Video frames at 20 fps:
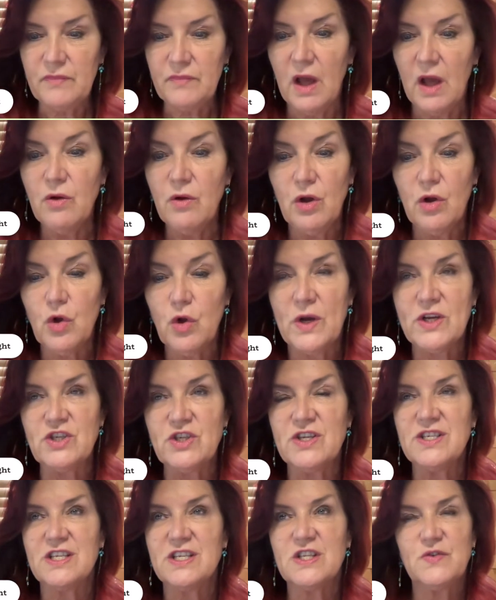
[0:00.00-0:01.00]
Oh, a lot of
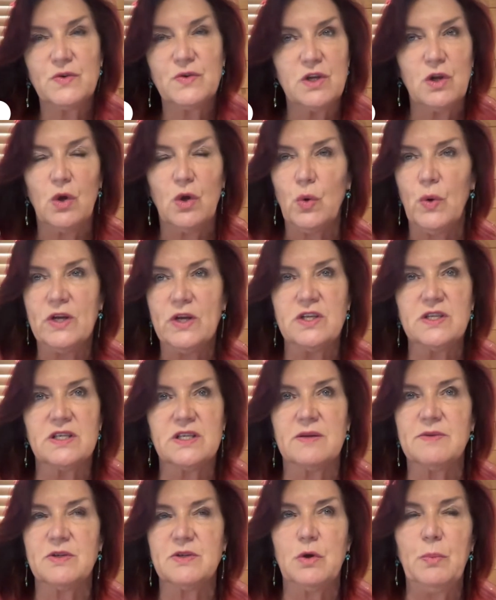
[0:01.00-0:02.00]
questions. It just feels a lot of questions that
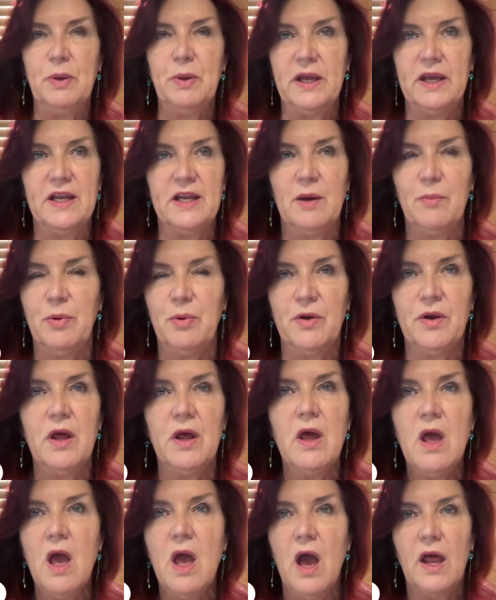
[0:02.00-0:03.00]
I'm still picking up on.
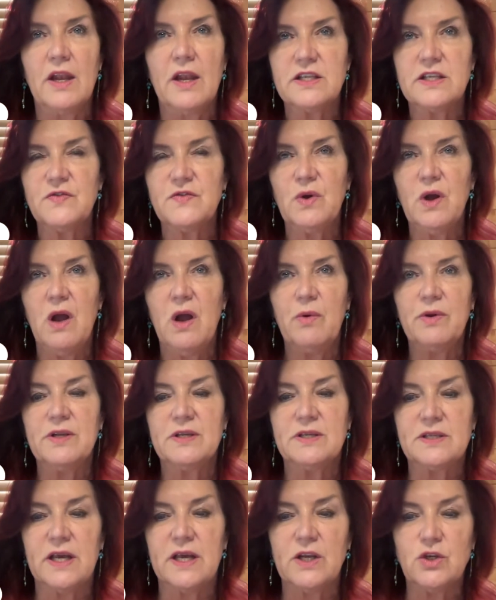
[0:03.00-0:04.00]
And I just feel I want to
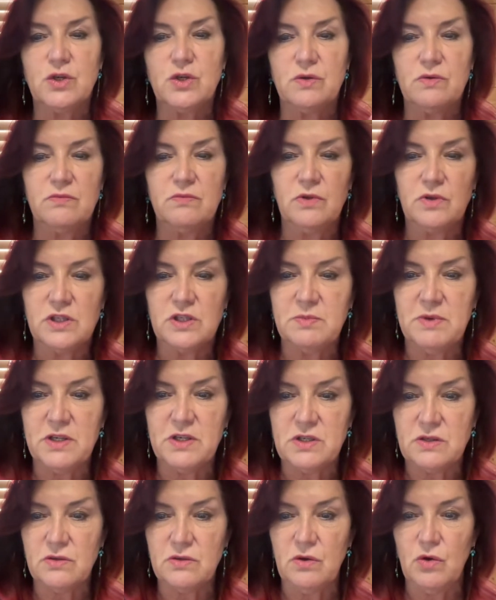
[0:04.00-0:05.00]
say to you, not so
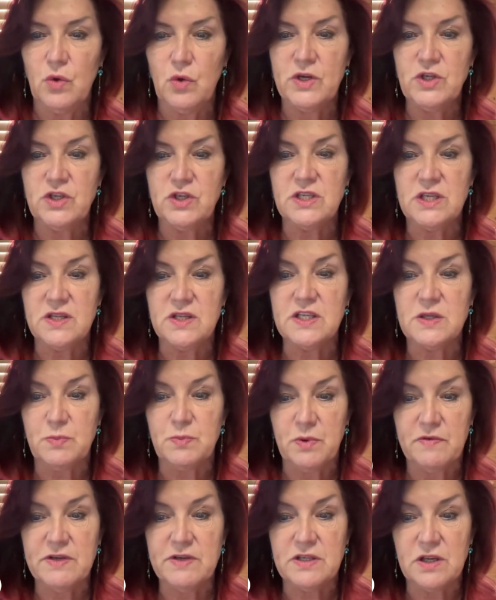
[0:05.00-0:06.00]
much, not questions in the
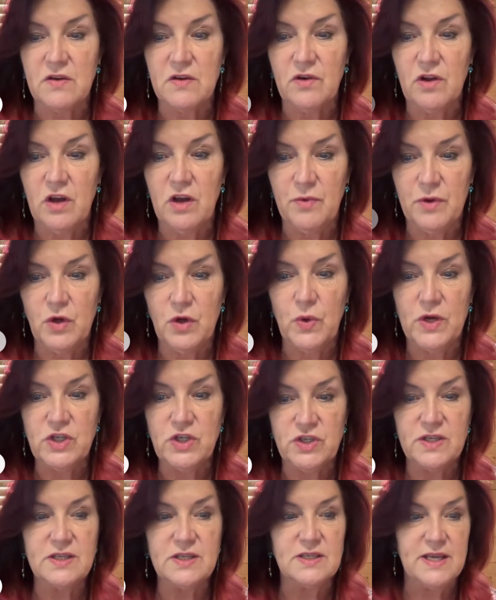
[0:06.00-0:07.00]
spirit side of life, but
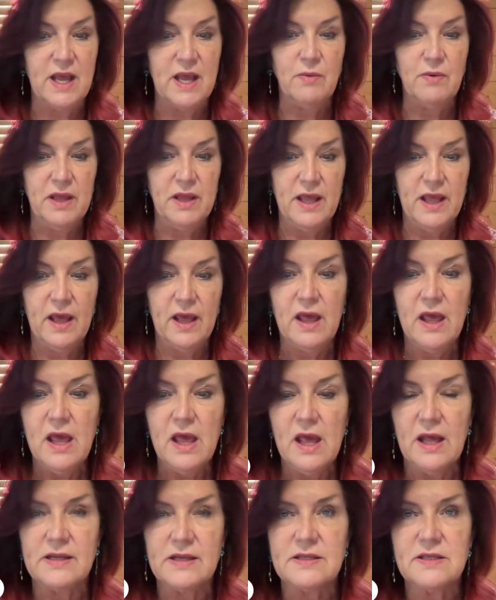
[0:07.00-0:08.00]
questions down here.
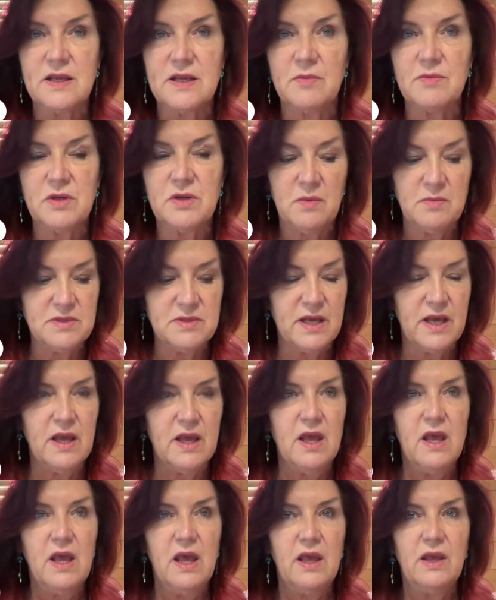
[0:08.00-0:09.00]
And sometimes that,
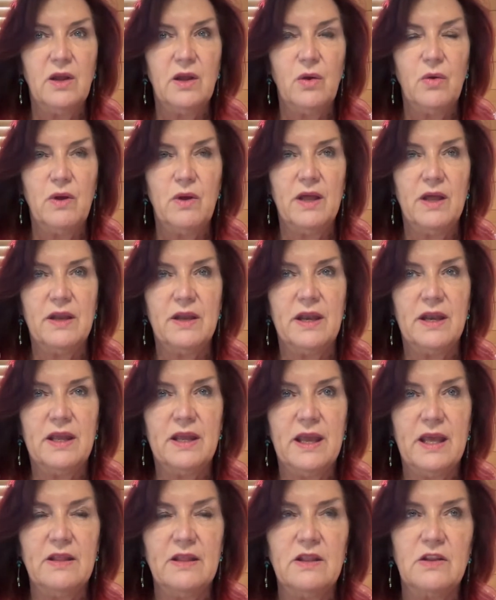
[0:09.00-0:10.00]
and
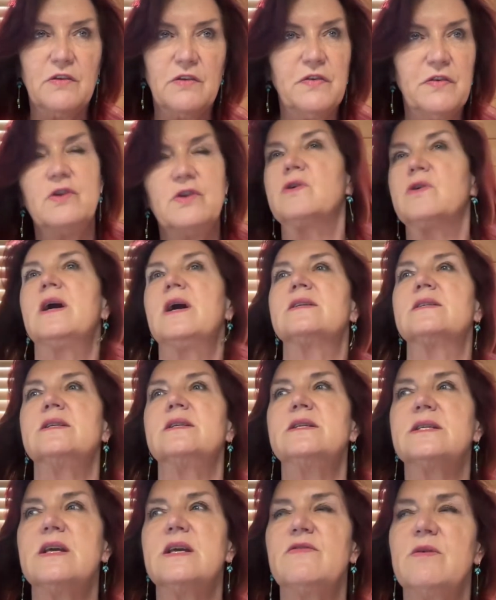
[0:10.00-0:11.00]
again, the feeling your cousin
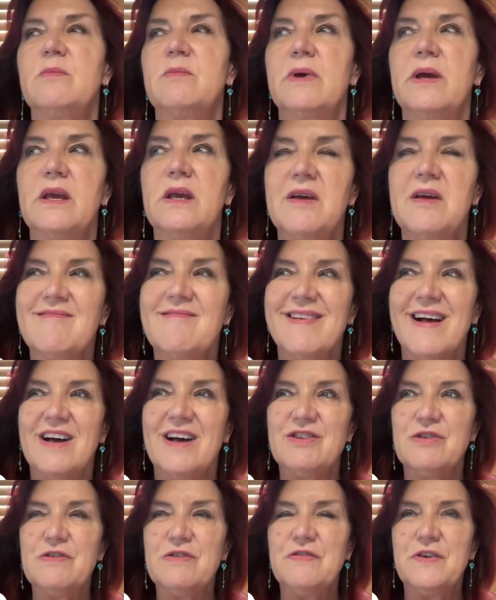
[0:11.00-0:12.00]
is giving me,
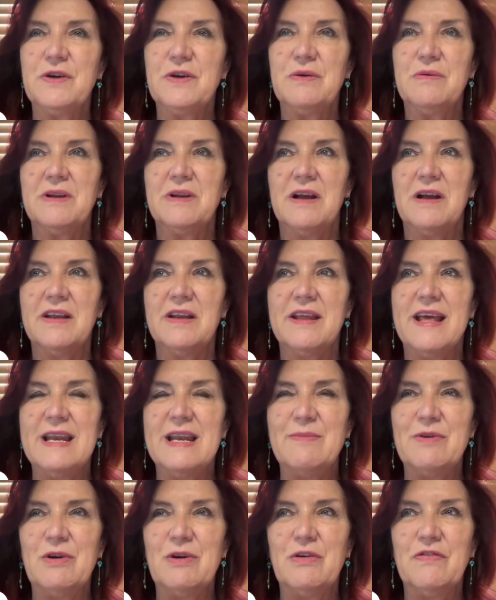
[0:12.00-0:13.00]
I do feel like an
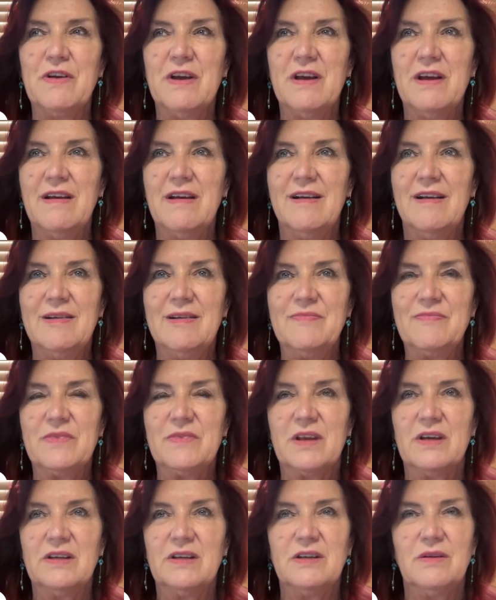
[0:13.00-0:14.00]
element of, I
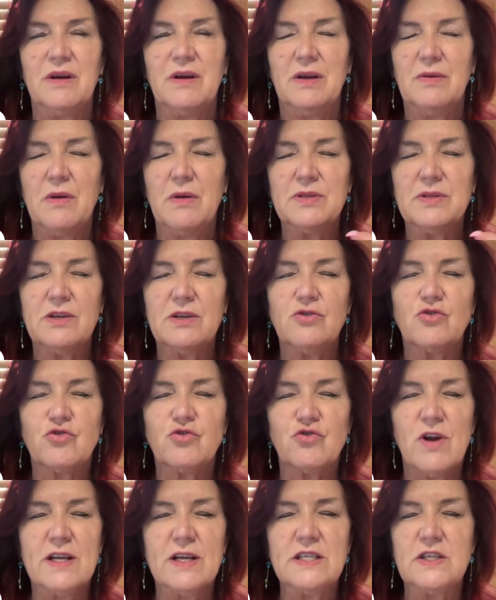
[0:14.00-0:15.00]
don't know, I'll say
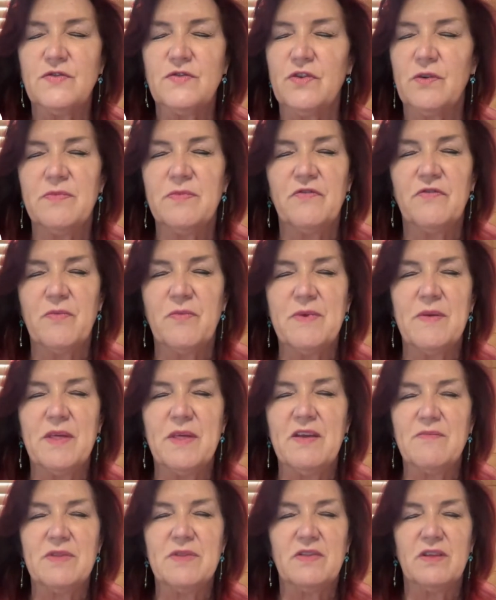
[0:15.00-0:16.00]
trust from there.
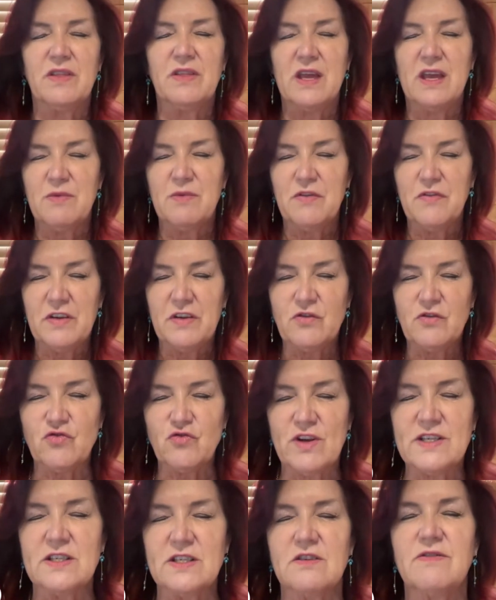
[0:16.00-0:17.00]
They're giving the feeling of
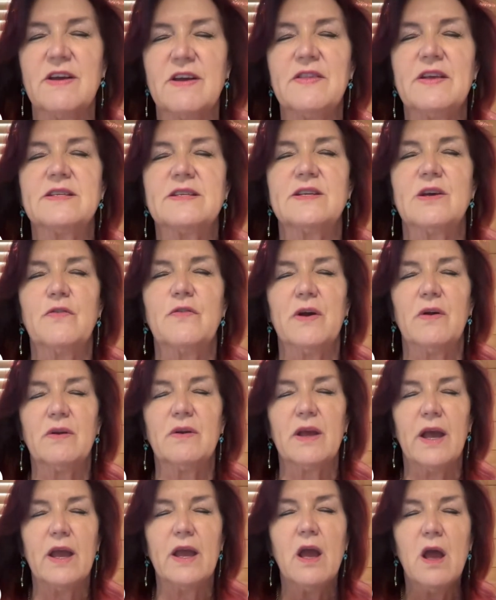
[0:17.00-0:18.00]
trust around themselves.
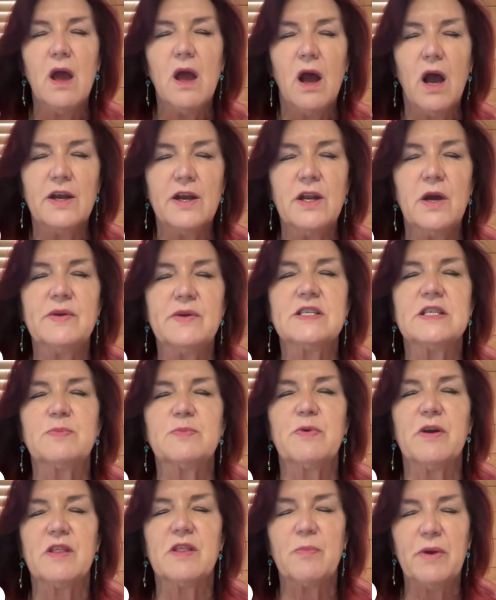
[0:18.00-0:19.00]
Okay. I know in
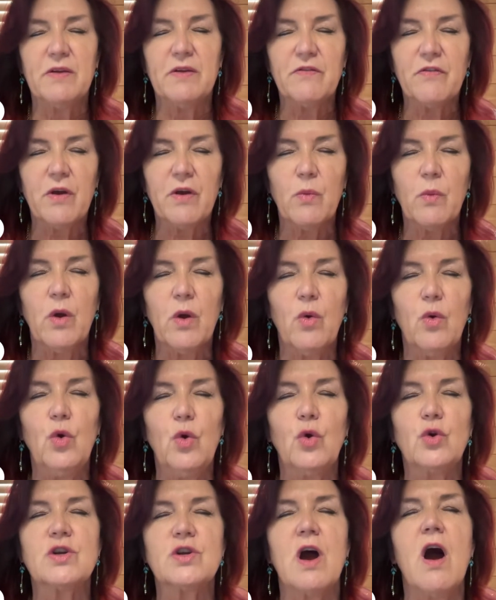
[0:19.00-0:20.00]
spirit they're being very well
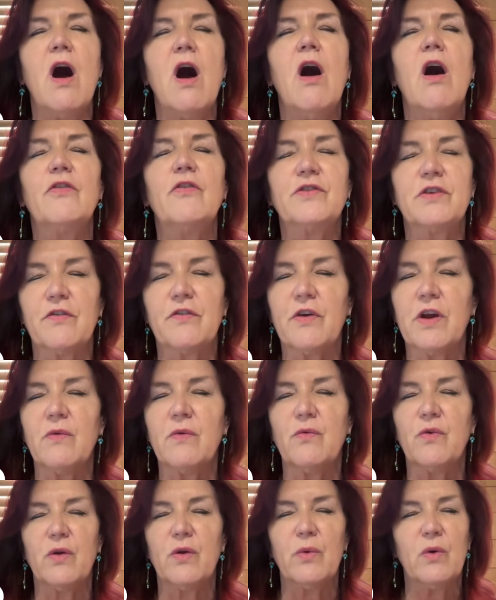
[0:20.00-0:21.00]
looked after, very,
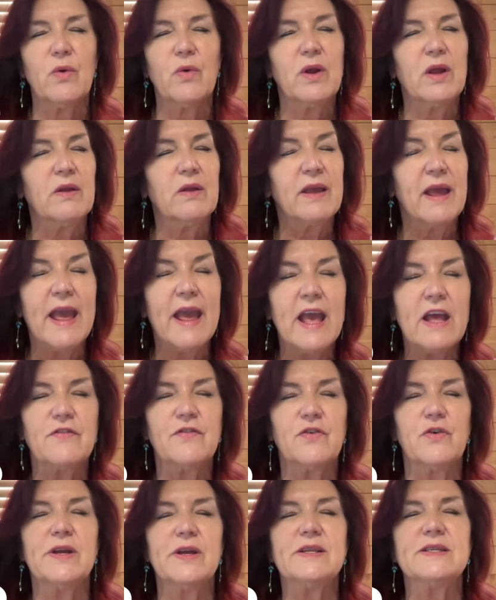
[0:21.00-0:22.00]
very well cared
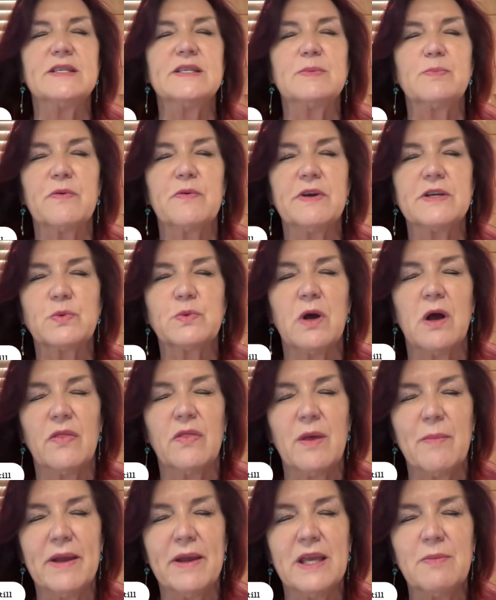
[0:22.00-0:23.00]
for in spirit is what
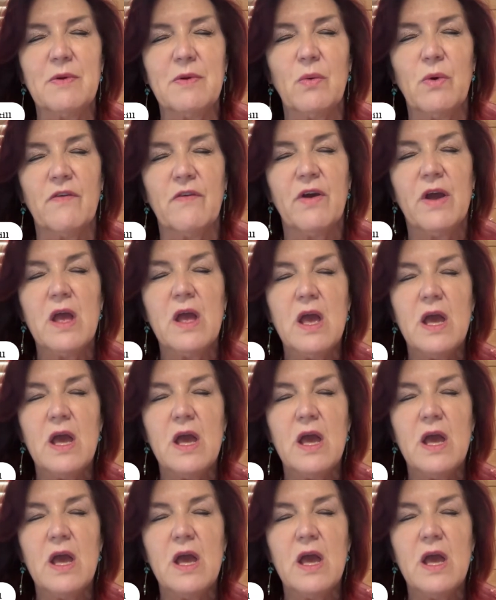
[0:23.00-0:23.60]
they're making me aware of.